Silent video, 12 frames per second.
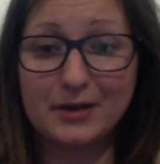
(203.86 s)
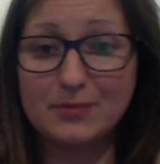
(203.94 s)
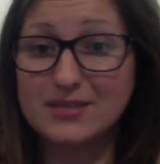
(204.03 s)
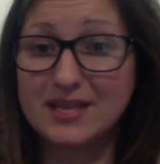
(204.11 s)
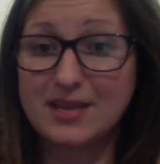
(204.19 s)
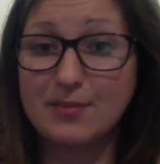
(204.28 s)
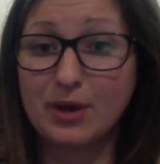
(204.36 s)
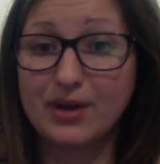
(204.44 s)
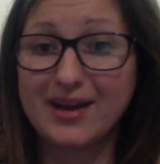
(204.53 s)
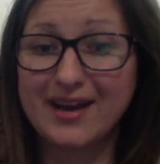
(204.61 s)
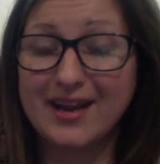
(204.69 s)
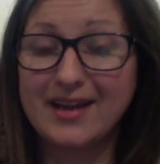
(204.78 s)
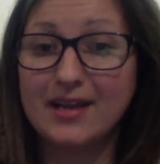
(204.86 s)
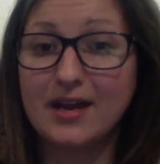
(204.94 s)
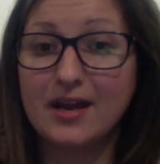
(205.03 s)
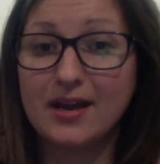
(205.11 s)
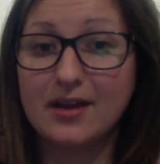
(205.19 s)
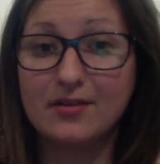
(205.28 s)
taking part in any
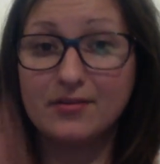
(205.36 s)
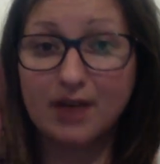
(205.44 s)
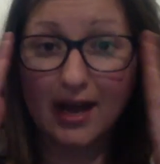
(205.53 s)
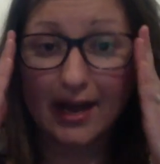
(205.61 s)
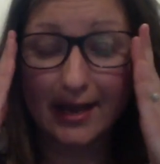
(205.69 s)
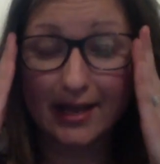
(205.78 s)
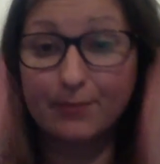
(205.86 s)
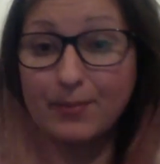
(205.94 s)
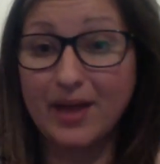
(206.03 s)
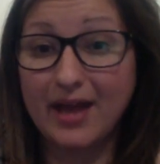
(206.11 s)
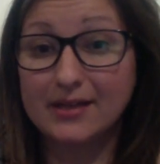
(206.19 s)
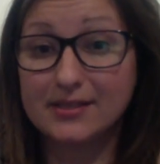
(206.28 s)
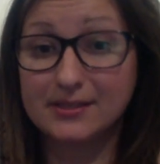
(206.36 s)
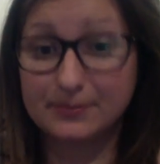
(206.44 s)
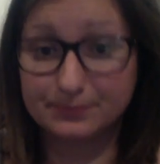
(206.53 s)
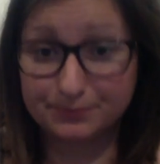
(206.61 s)
kind of high impact